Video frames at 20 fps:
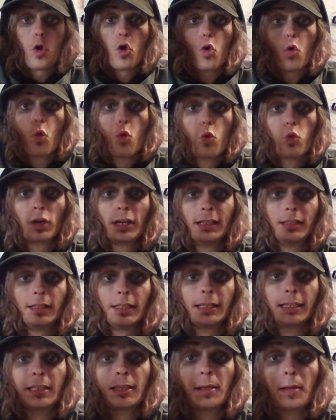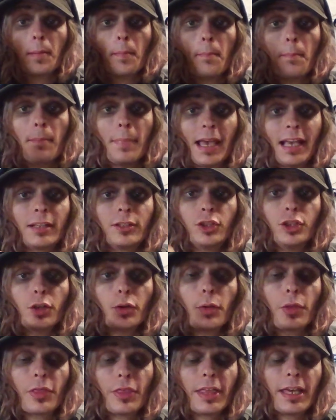Really makes
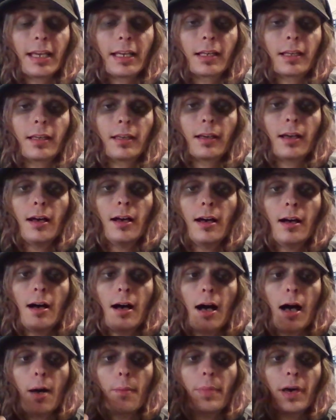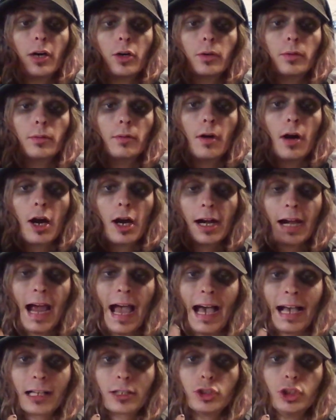you think about our
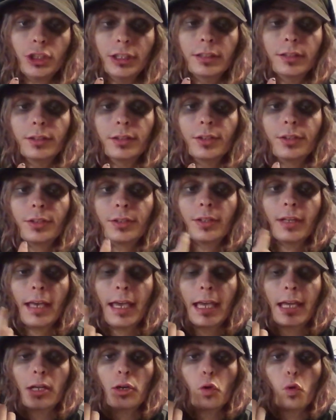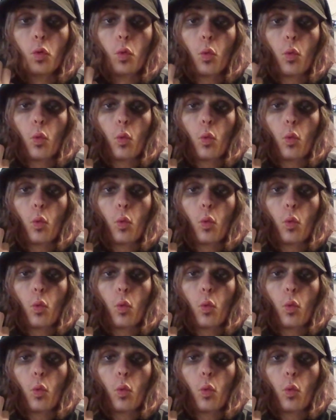actions and